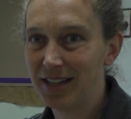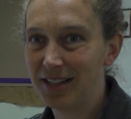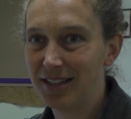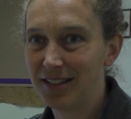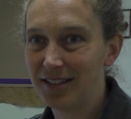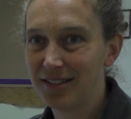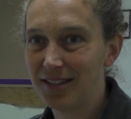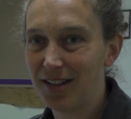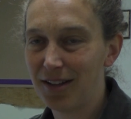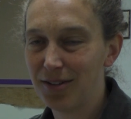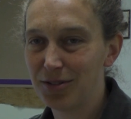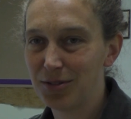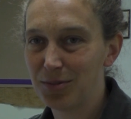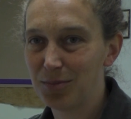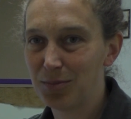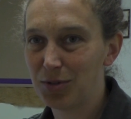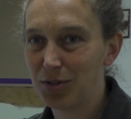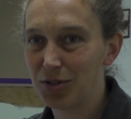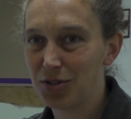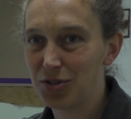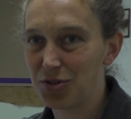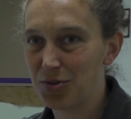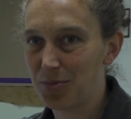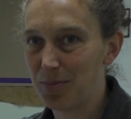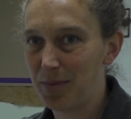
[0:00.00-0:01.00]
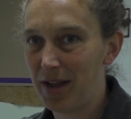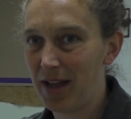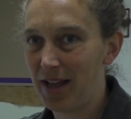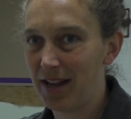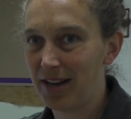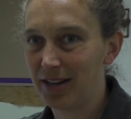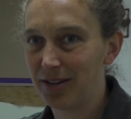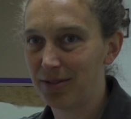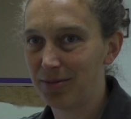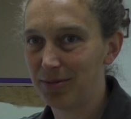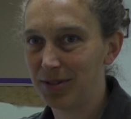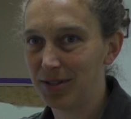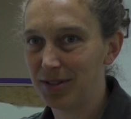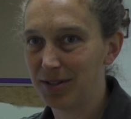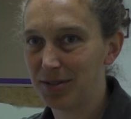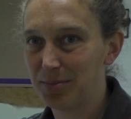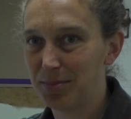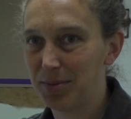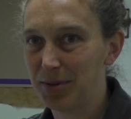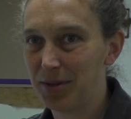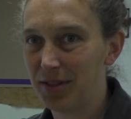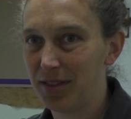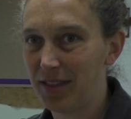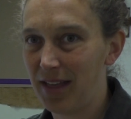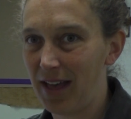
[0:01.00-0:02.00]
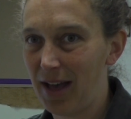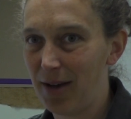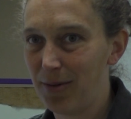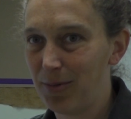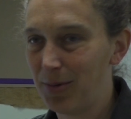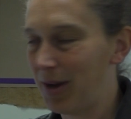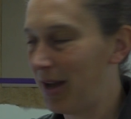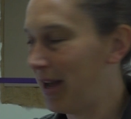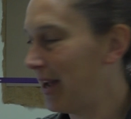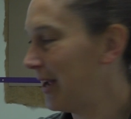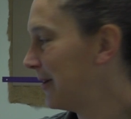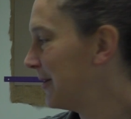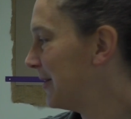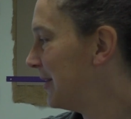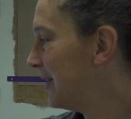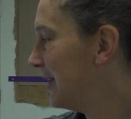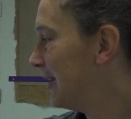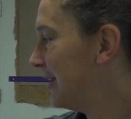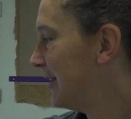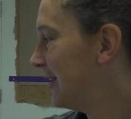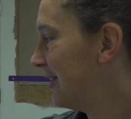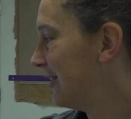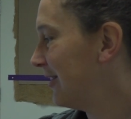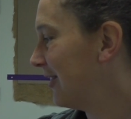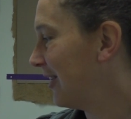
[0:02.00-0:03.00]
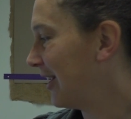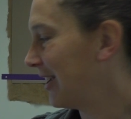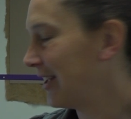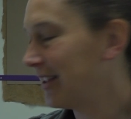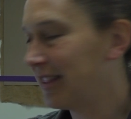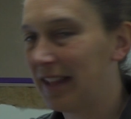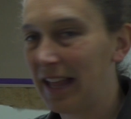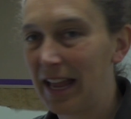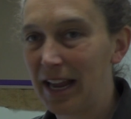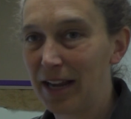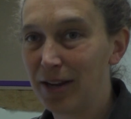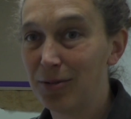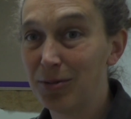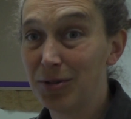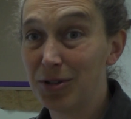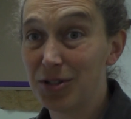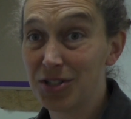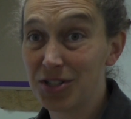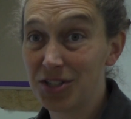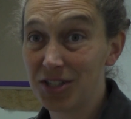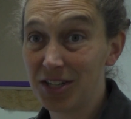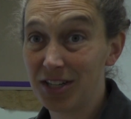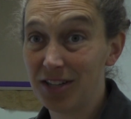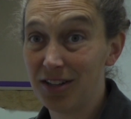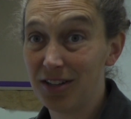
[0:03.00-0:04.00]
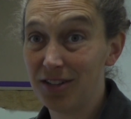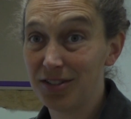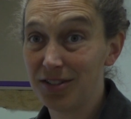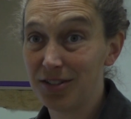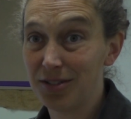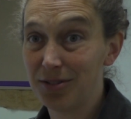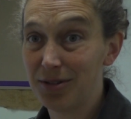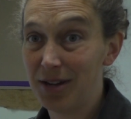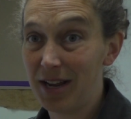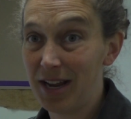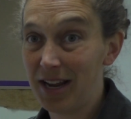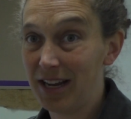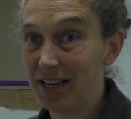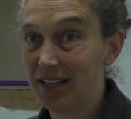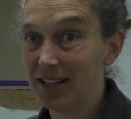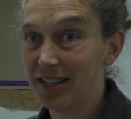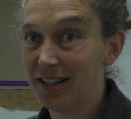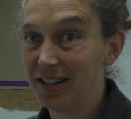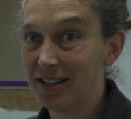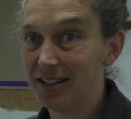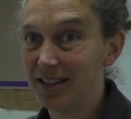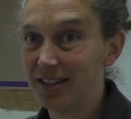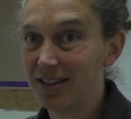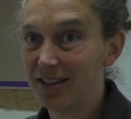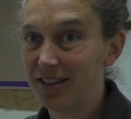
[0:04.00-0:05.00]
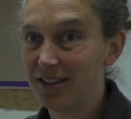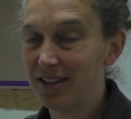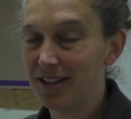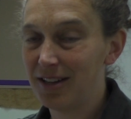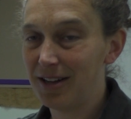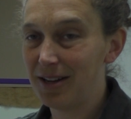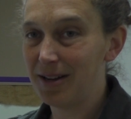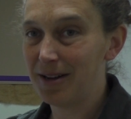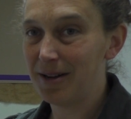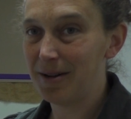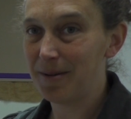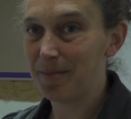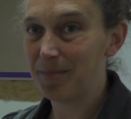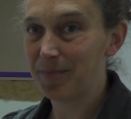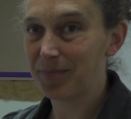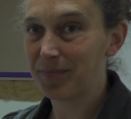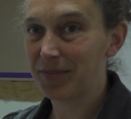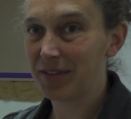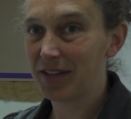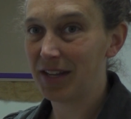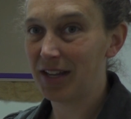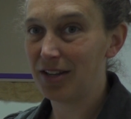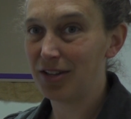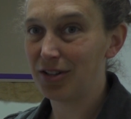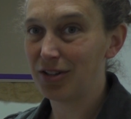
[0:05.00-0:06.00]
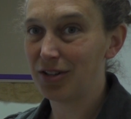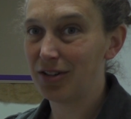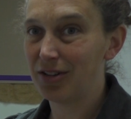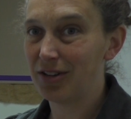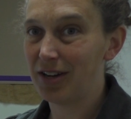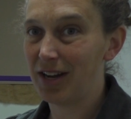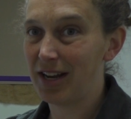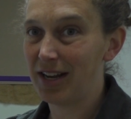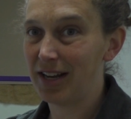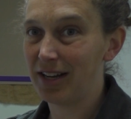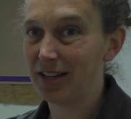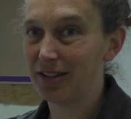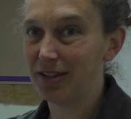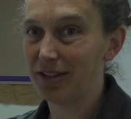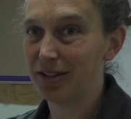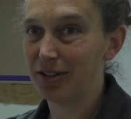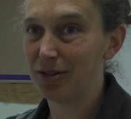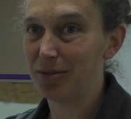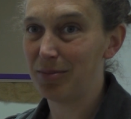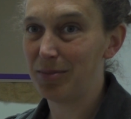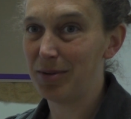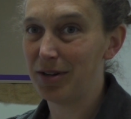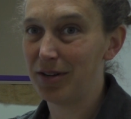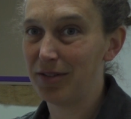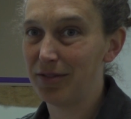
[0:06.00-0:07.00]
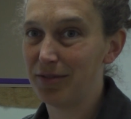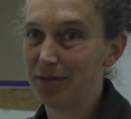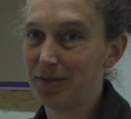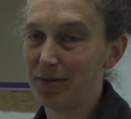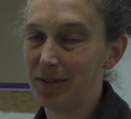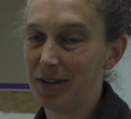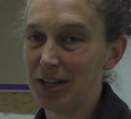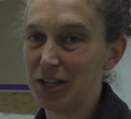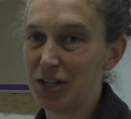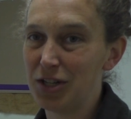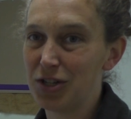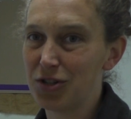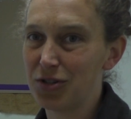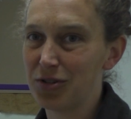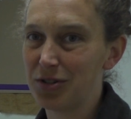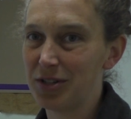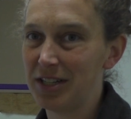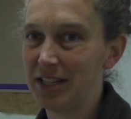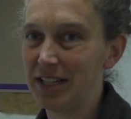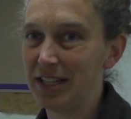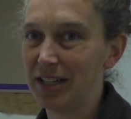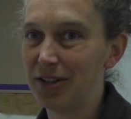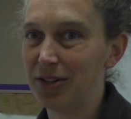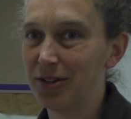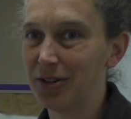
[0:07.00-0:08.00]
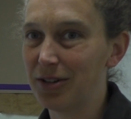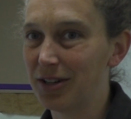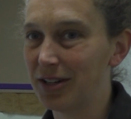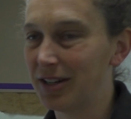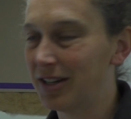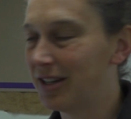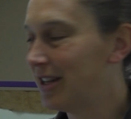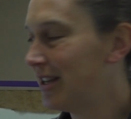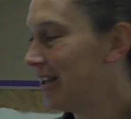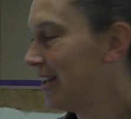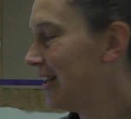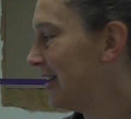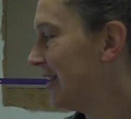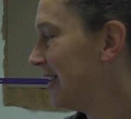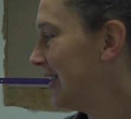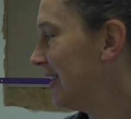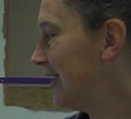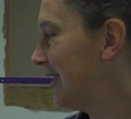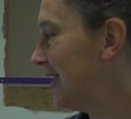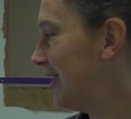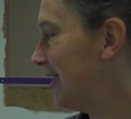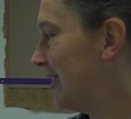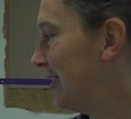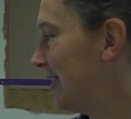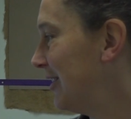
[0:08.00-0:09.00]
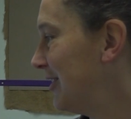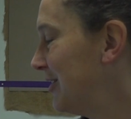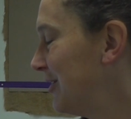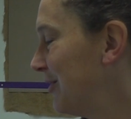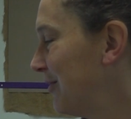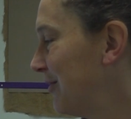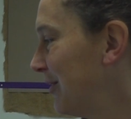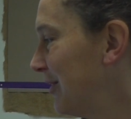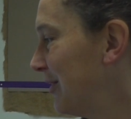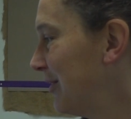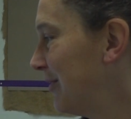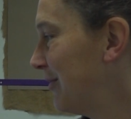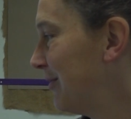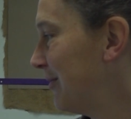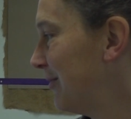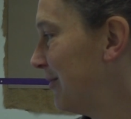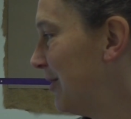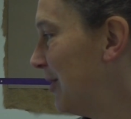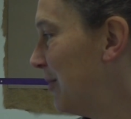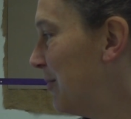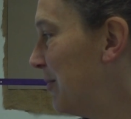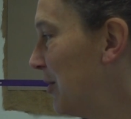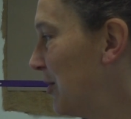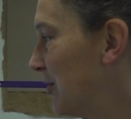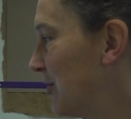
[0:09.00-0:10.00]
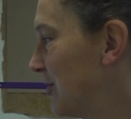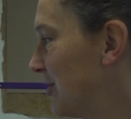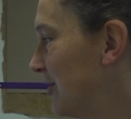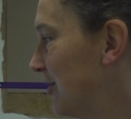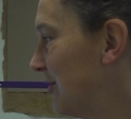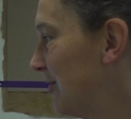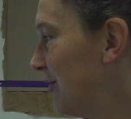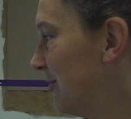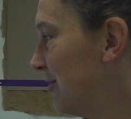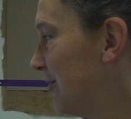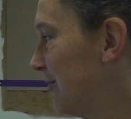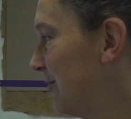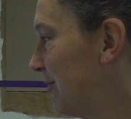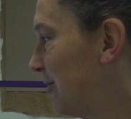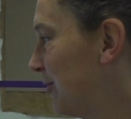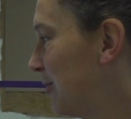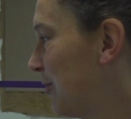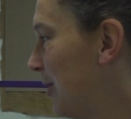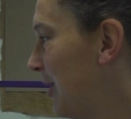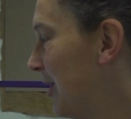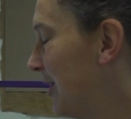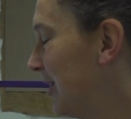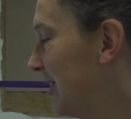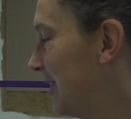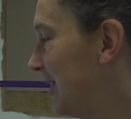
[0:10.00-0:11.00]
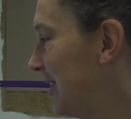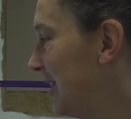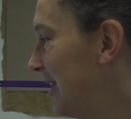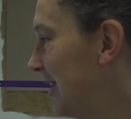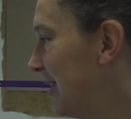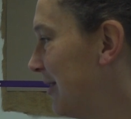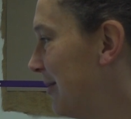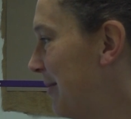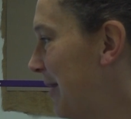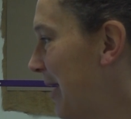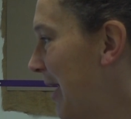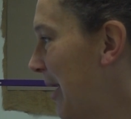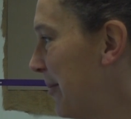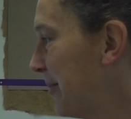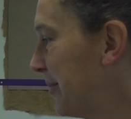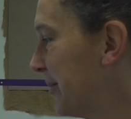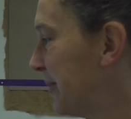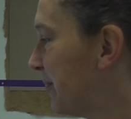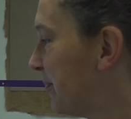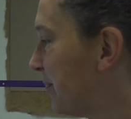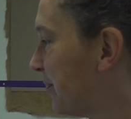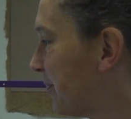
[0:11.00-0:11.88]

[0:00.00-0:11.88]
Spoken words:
It sounds more dramatic when it's put that way, right? Language can also aid in creating a little bit of intrigue or a different emotional quality in a map.